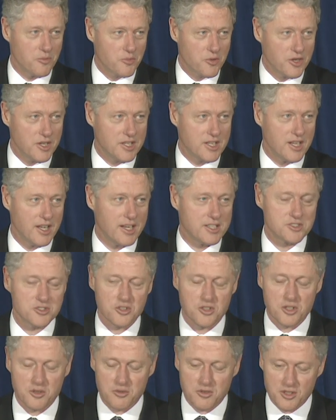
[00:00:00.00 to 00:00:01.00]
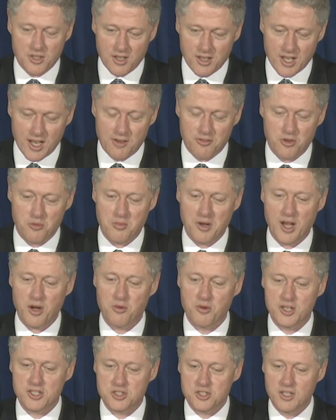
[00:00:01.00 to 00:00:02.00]
pretext or the lever by
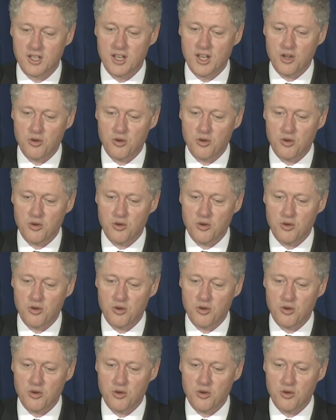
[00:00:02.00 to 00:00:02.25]
which